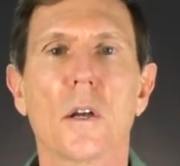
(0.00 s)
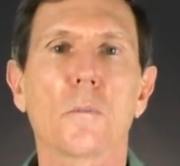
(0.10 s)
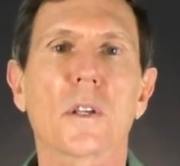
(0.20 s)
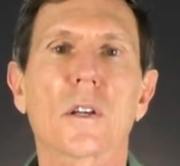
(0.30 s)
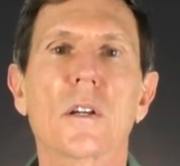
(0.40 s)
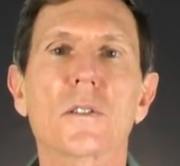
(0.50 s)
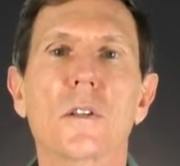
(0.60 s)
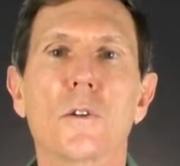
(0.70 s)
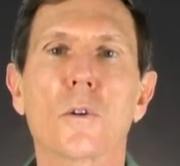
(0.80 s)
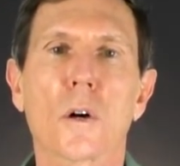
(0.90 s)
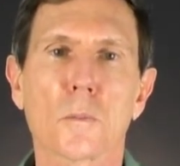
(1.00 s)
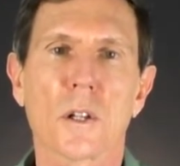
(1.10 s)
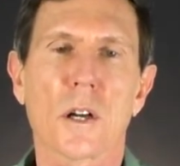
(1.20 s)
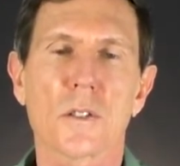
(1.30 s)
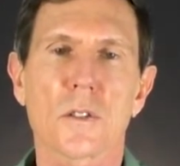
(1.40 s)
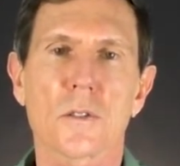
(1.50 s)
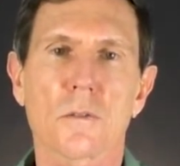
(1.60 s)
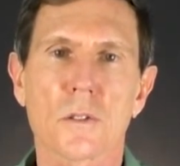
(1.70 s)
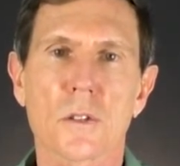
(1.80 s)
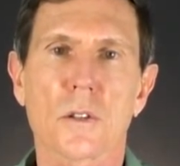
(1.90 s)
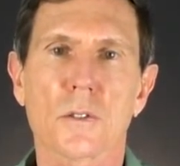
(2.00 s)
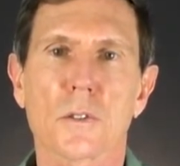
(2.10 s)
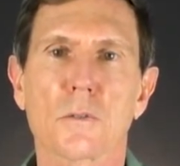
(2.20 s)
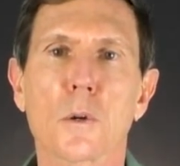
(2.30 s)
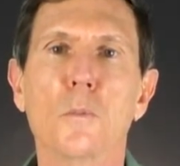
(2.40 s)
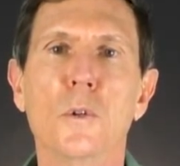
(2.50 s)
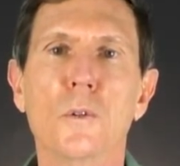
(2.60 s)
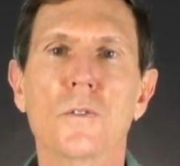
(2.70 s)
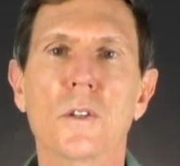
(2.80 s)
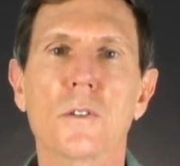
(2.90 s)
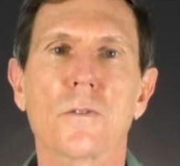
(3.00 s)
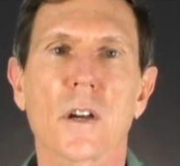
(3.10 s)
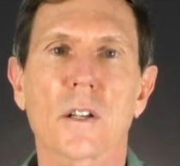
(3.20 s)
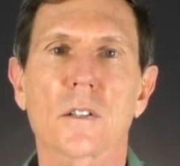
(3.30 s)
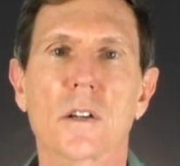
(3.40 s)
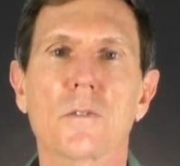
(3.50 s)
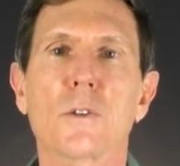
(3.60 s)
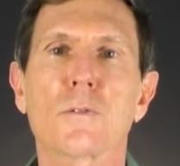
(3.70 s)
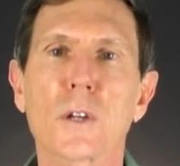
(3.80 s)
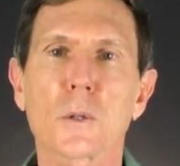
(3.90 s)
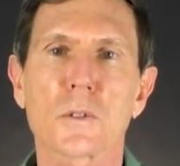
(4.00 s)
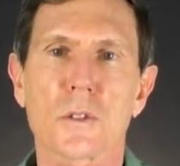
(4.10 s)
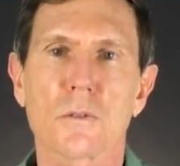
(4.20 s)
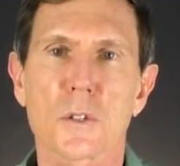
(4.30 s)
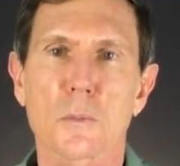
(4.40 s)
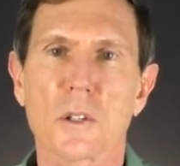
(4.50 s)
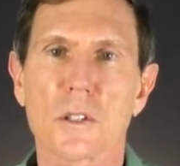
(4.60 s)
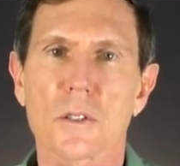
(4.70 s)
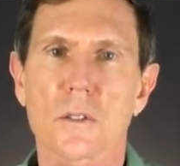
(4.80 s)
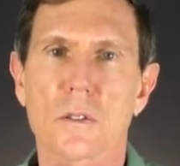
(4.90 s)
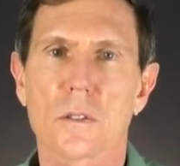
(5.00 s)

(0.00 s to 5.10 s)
because it normalizes the result to remove the effect of the frequency response.